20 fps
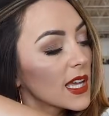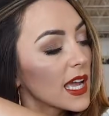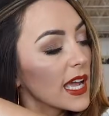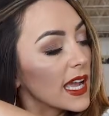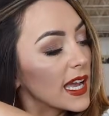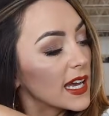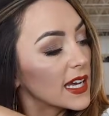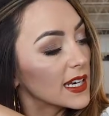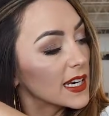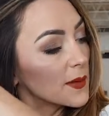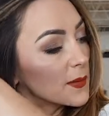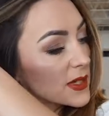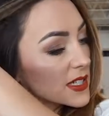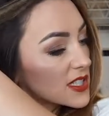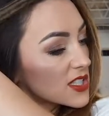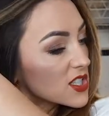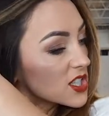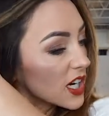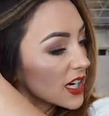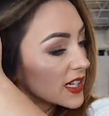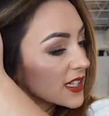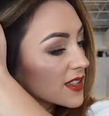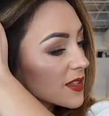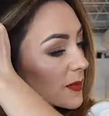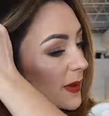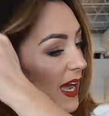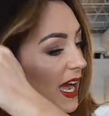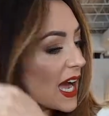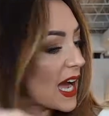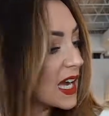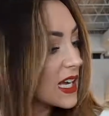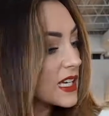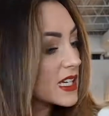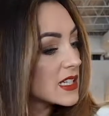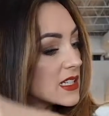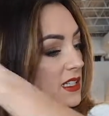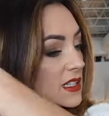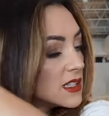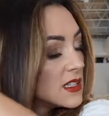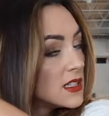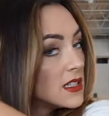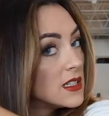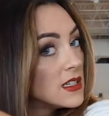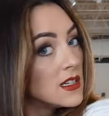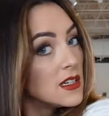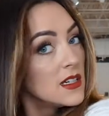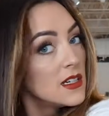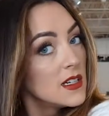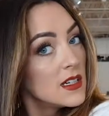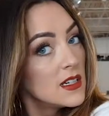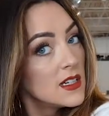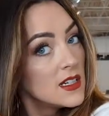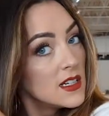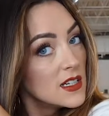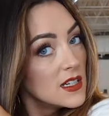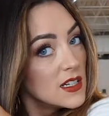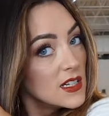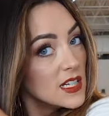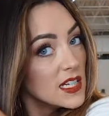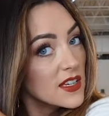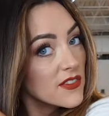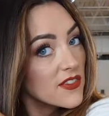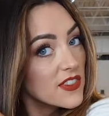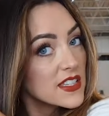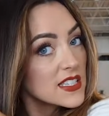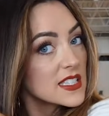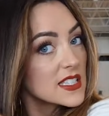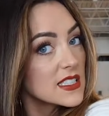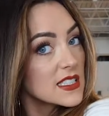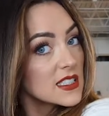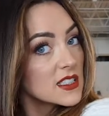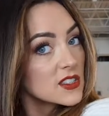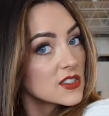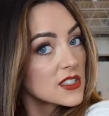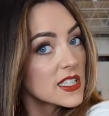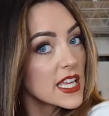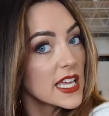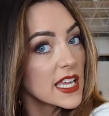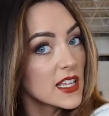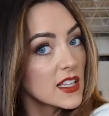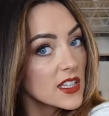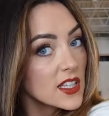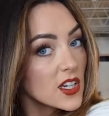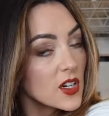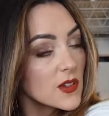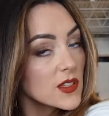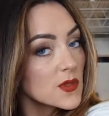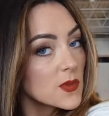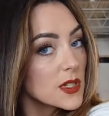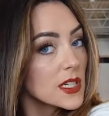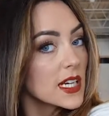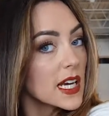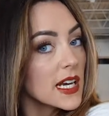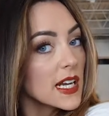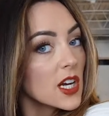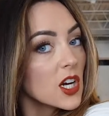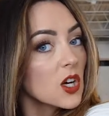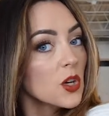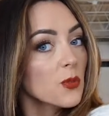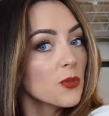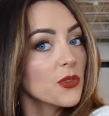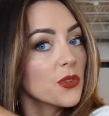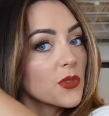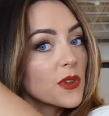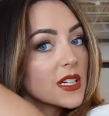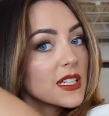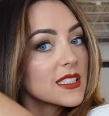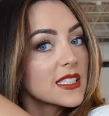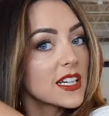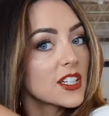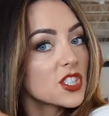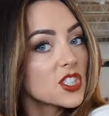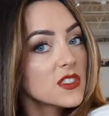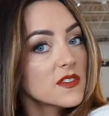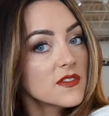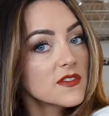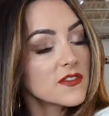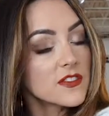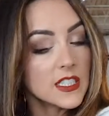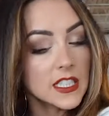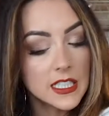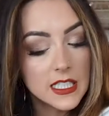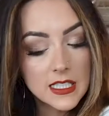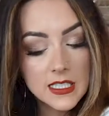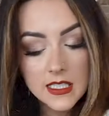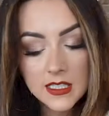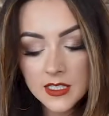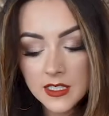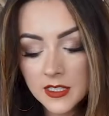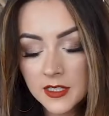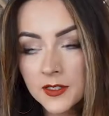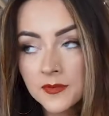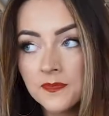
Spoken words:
And I'm gonna start in the back. If this is a little tangly, you always wanna kind of comb through that section first.